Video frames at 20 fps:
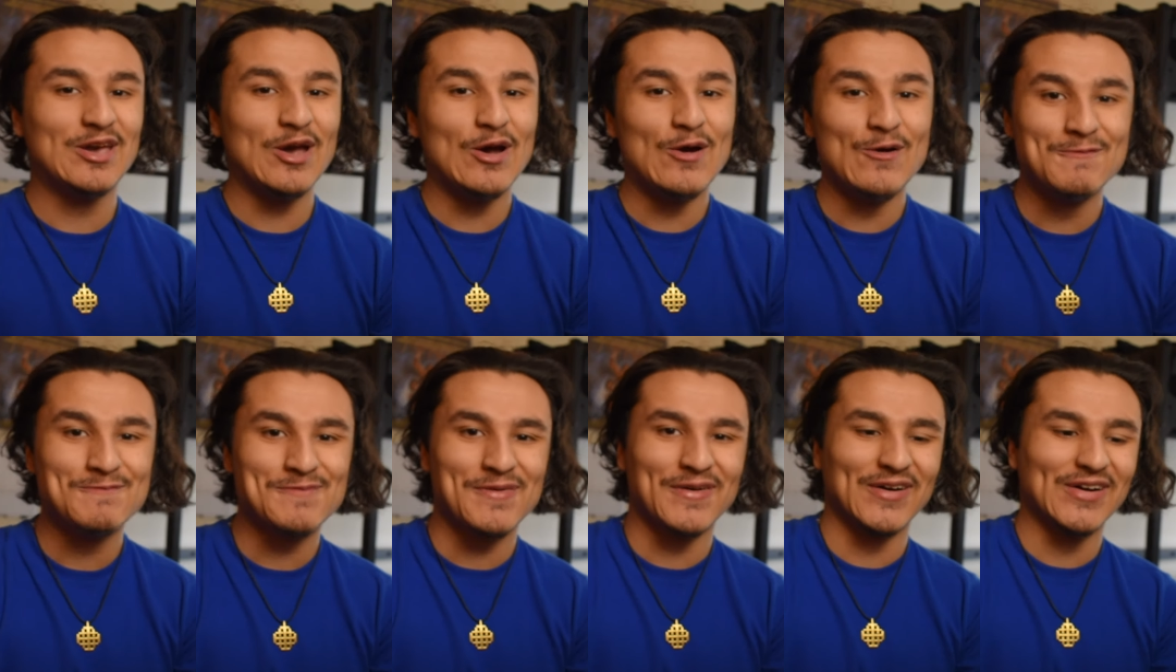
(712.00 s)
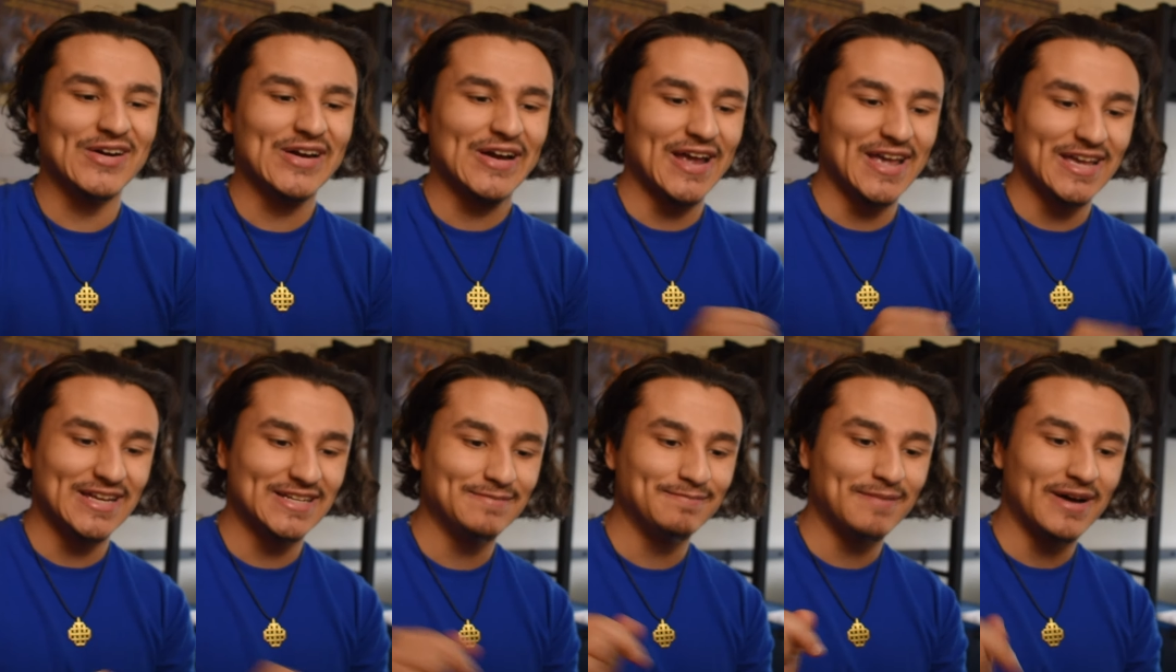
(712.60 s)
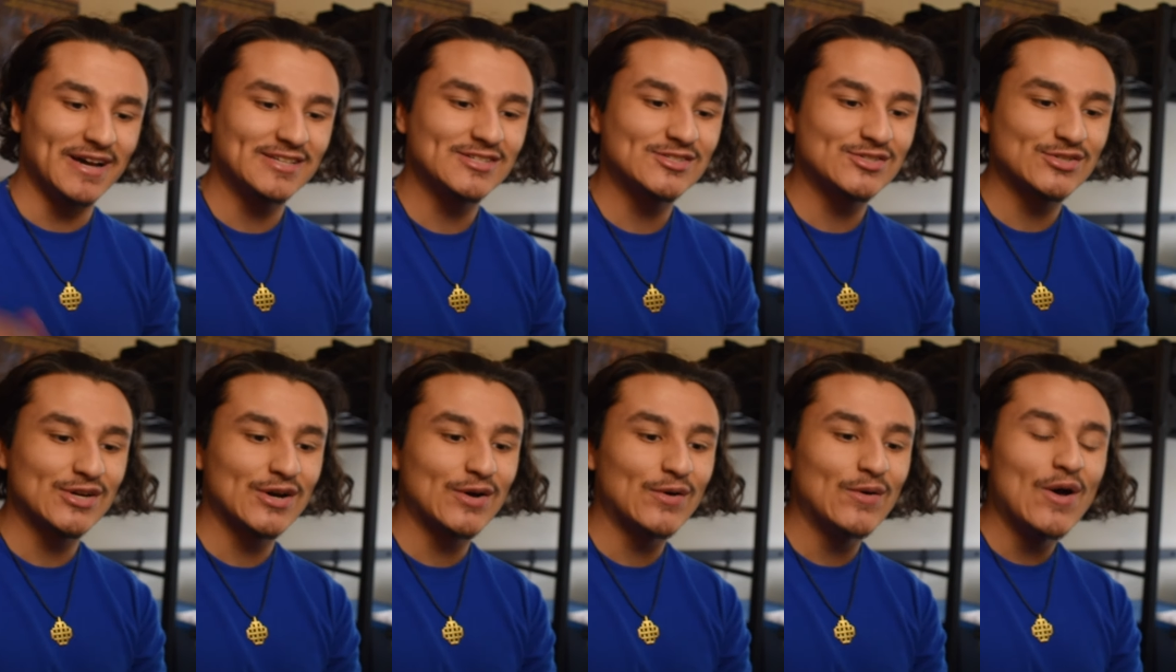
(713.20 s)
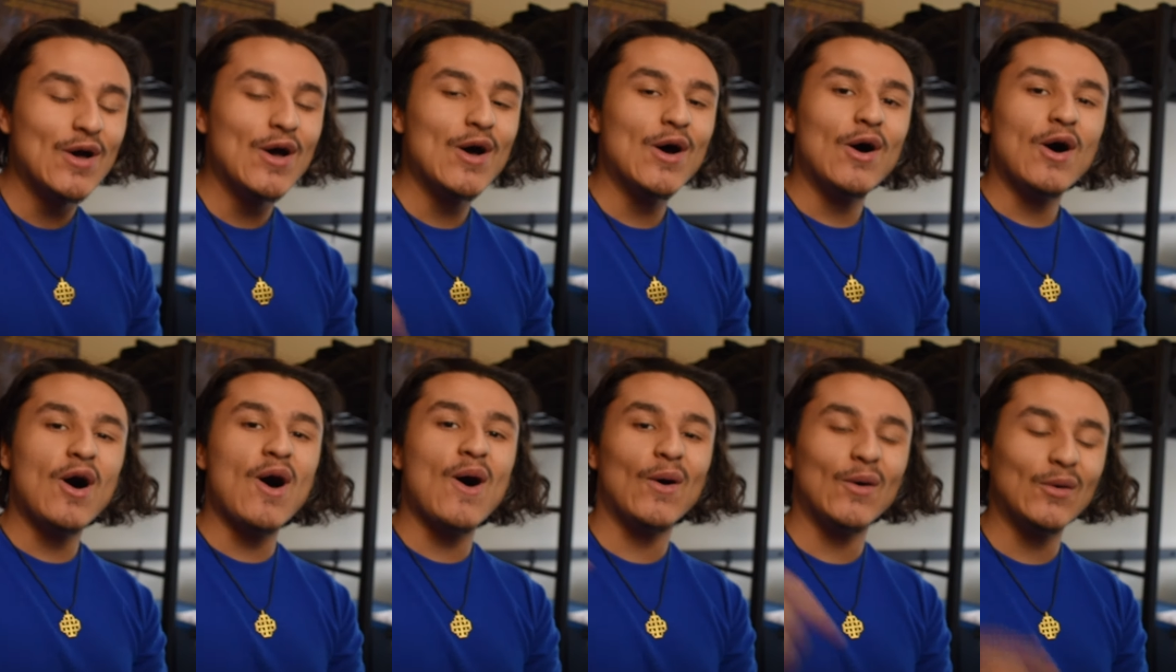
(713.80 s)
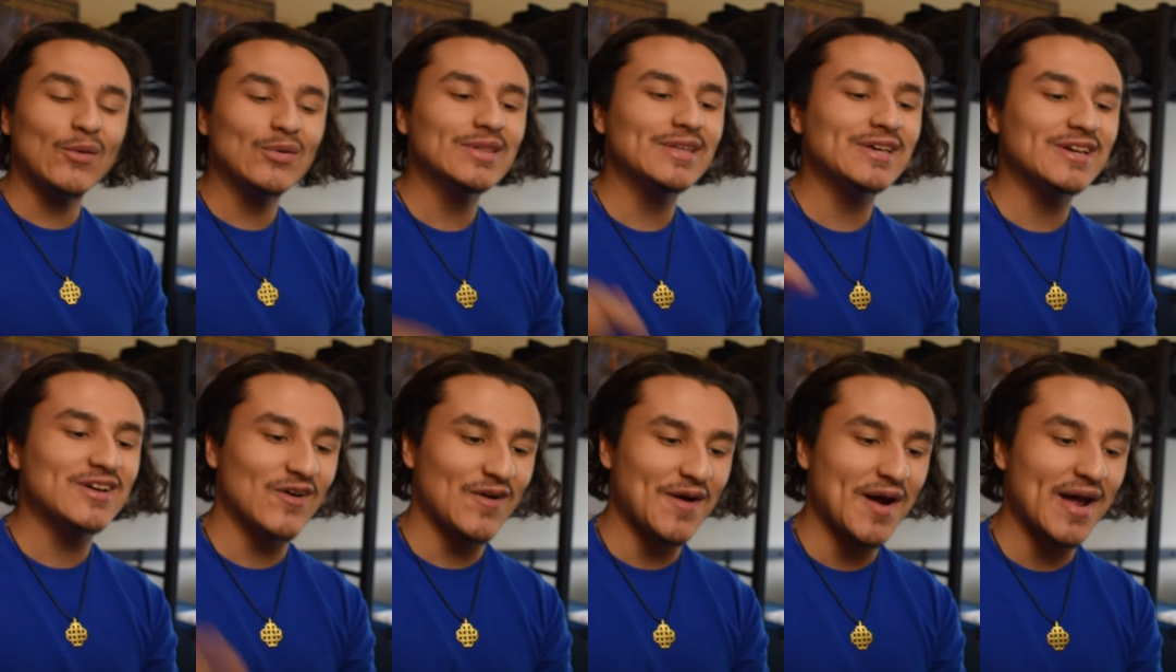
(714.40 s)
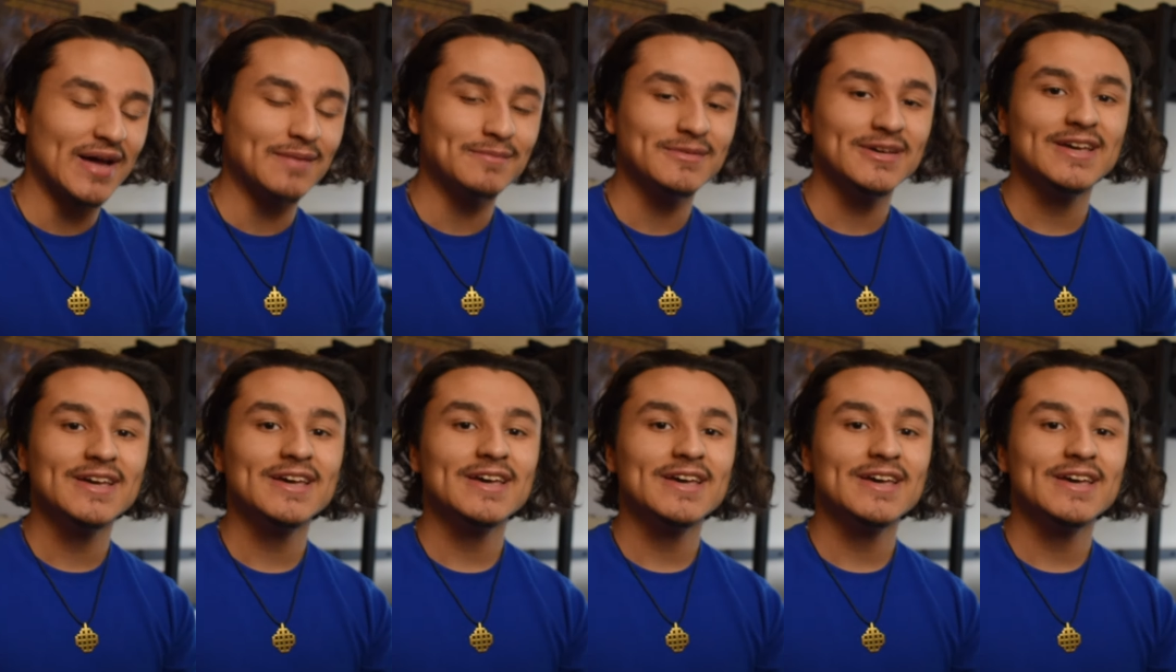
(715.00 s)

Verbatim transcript: Cooper in Maestro. Holy crap.